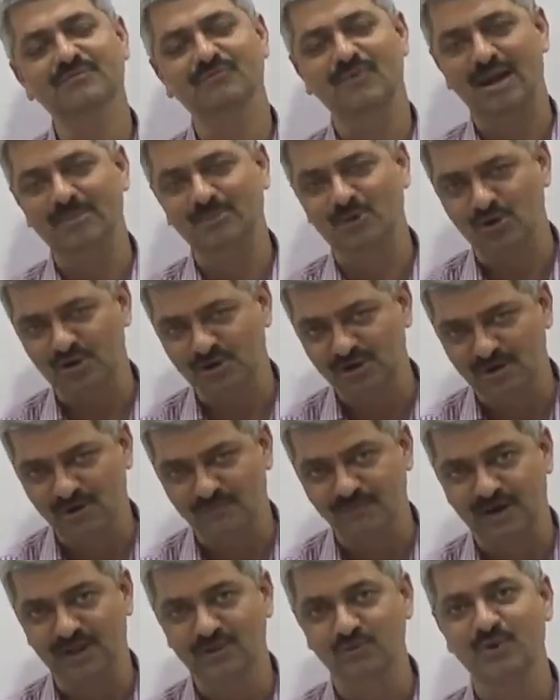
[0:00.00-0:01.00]
I am talking
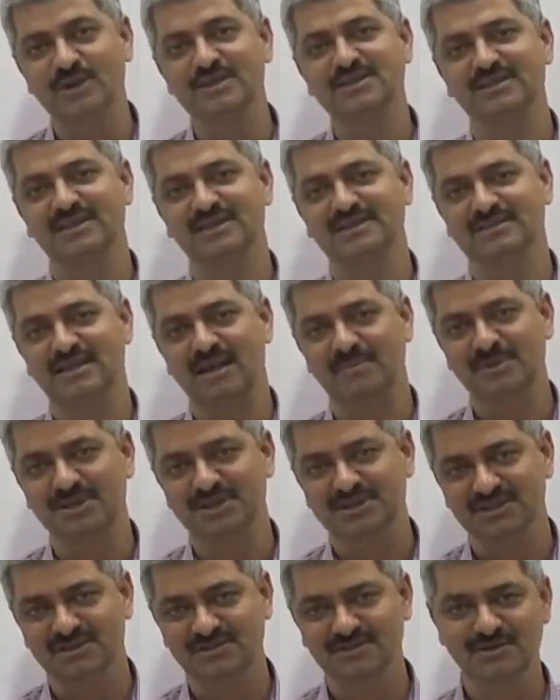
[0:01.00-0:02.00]
of conventional
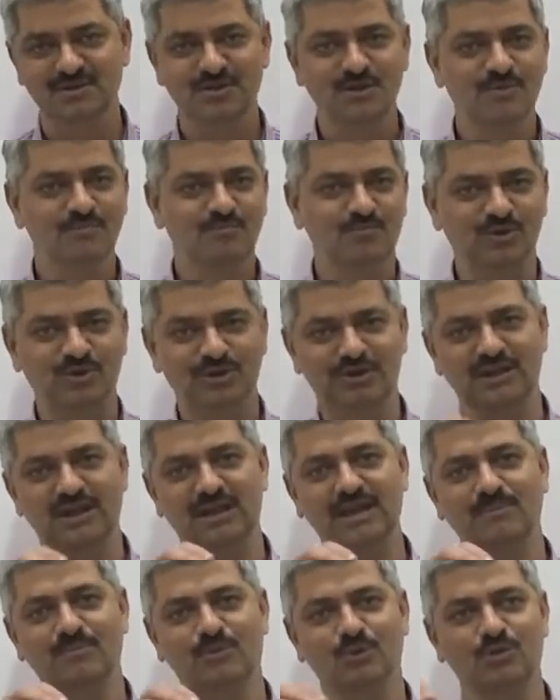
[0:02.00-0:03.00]
examination. Put
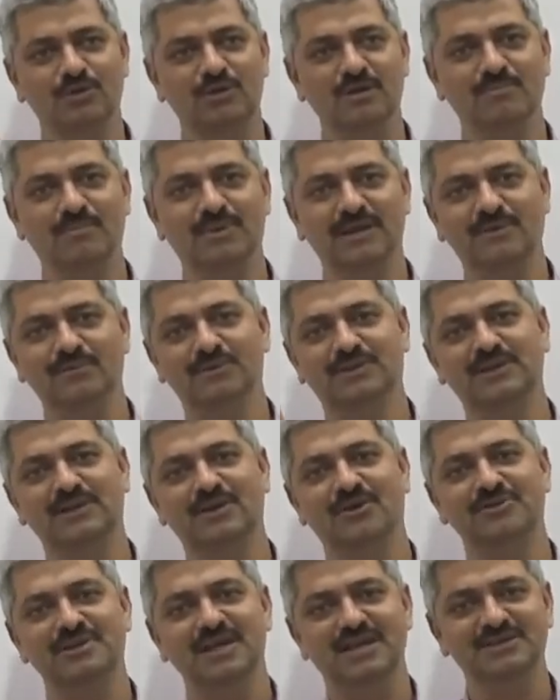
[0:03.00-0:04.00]
name, roll number, everything
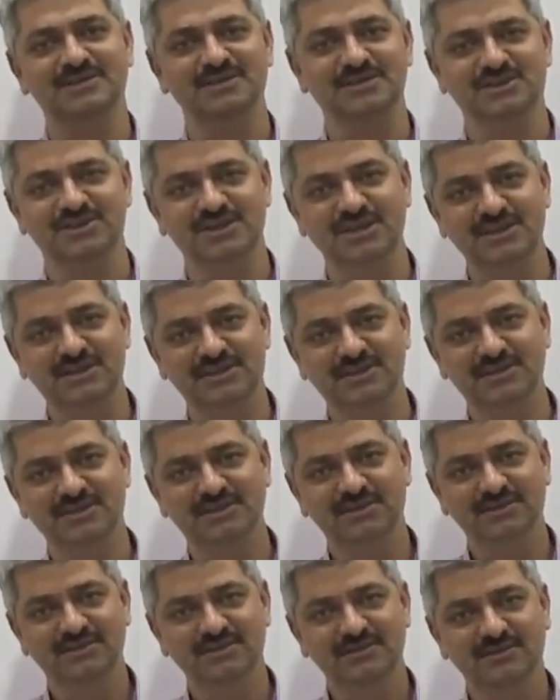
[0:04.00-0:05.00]
on the answer sheet.
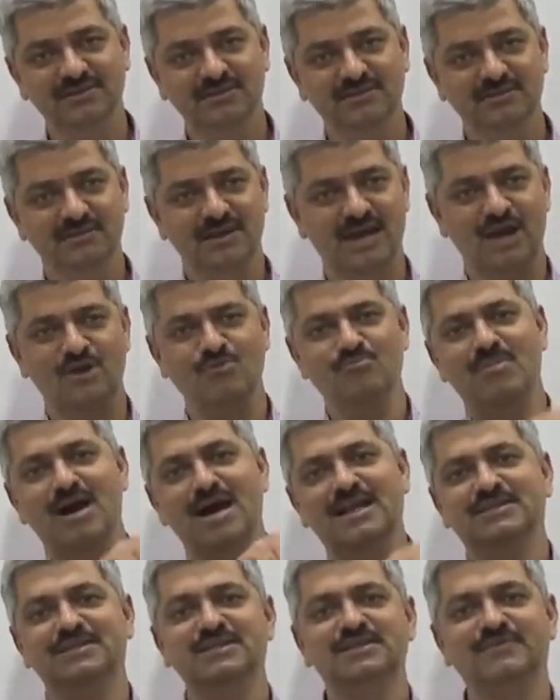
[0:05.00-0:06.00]
Have
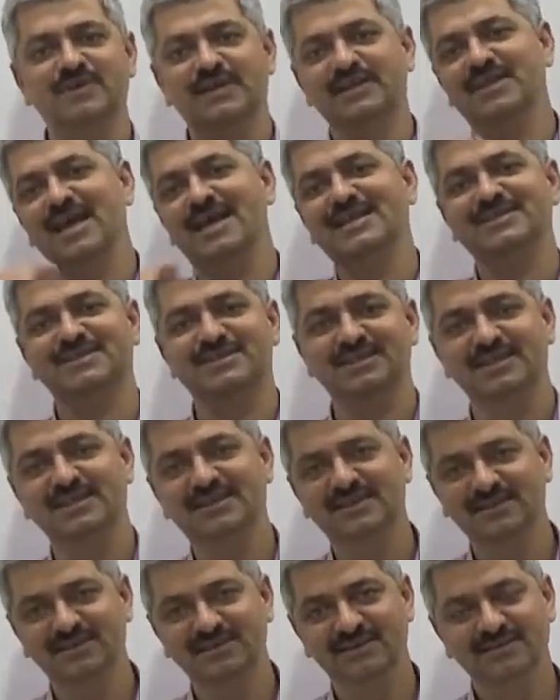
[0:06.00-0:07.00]
margins very nicely.
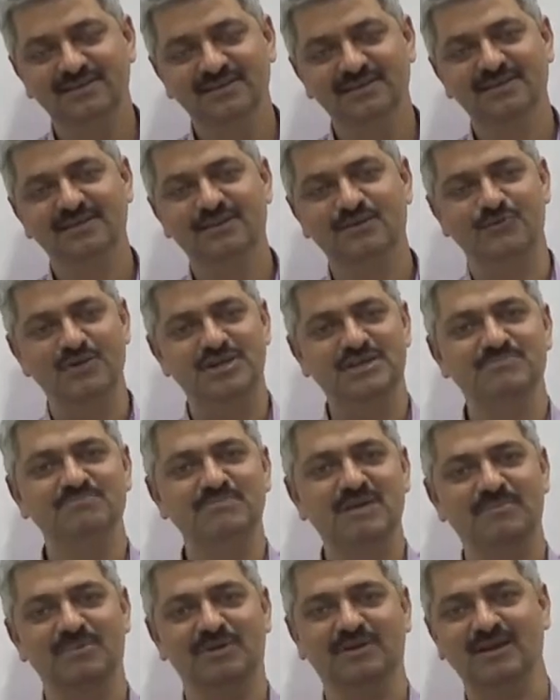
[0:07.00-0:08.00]
Question
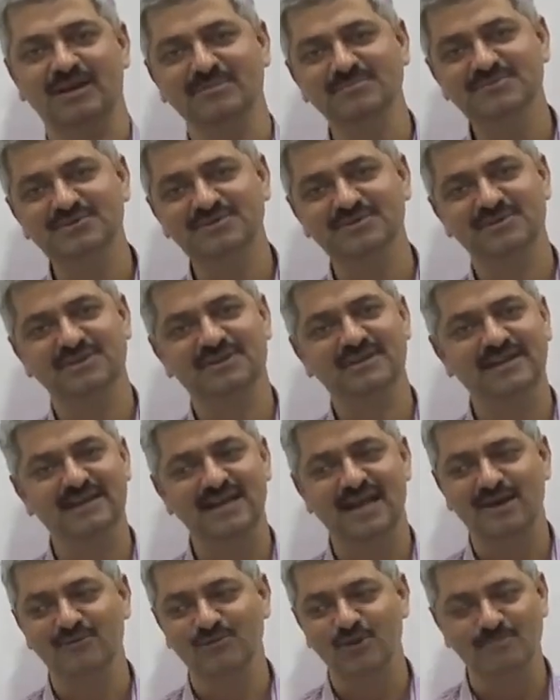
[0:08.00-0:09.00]
paper comes. They
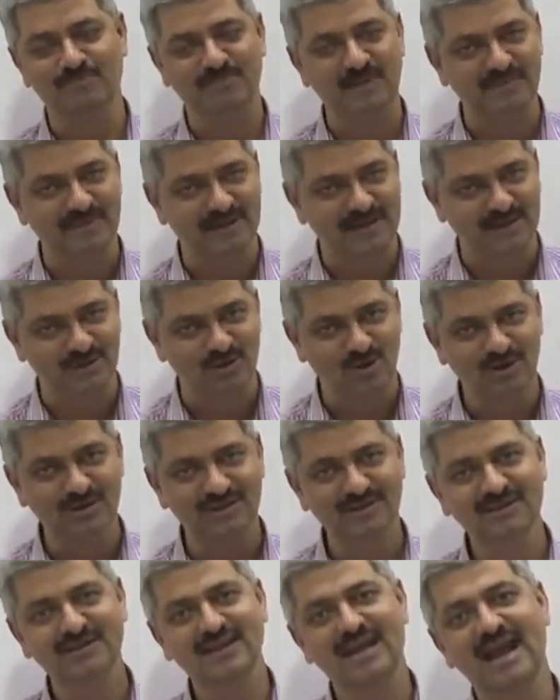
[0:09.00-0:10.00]
have not prepared at
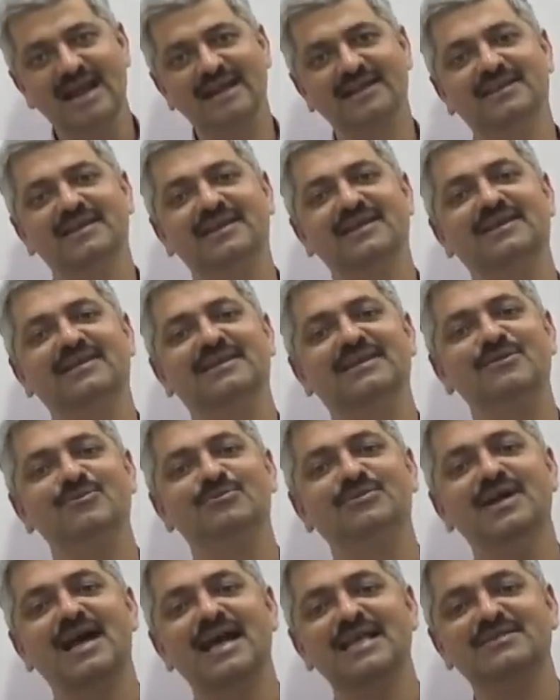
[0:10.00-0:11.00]
all and they
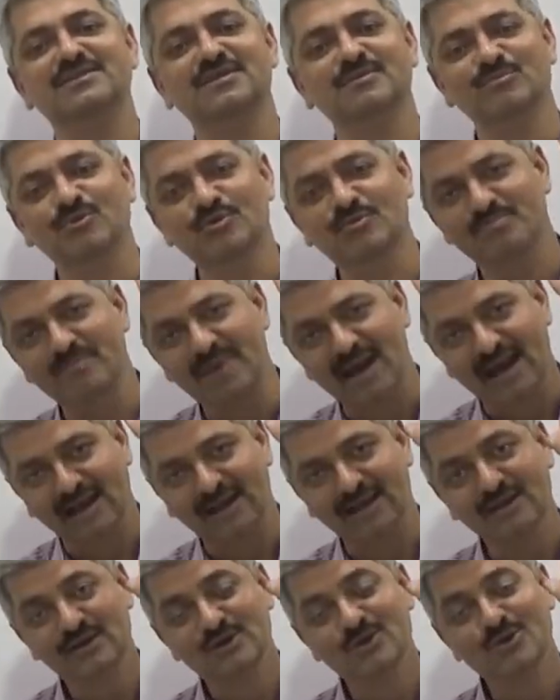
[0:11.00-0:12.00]
give the answer book
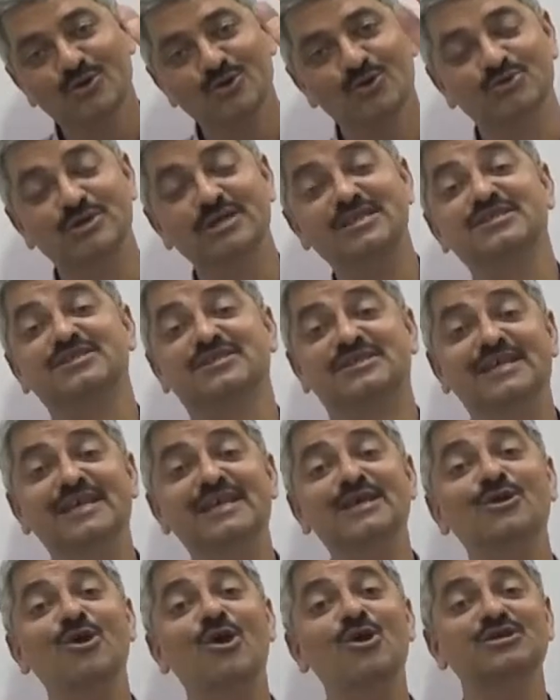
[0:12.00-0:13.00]
back. So it is
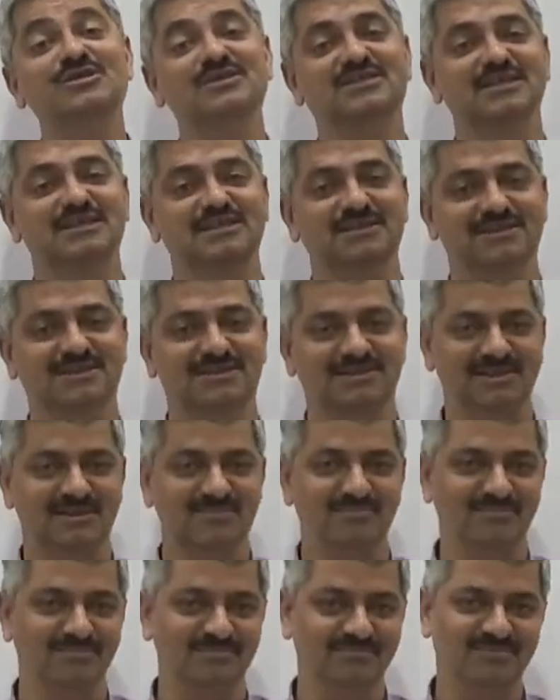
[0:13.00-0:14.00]
zero system.
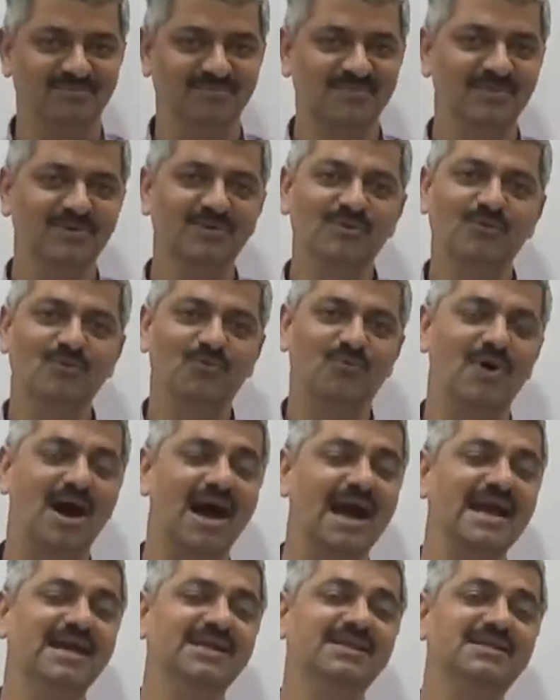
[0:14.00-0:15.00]

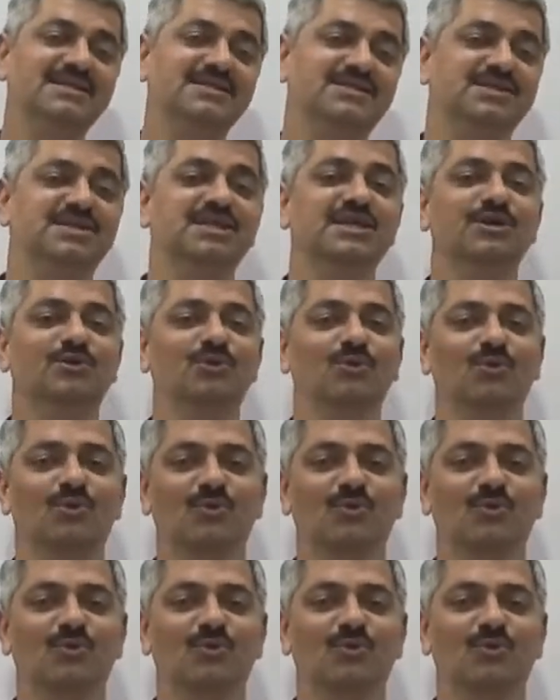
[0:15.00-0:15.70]
Wine is zero.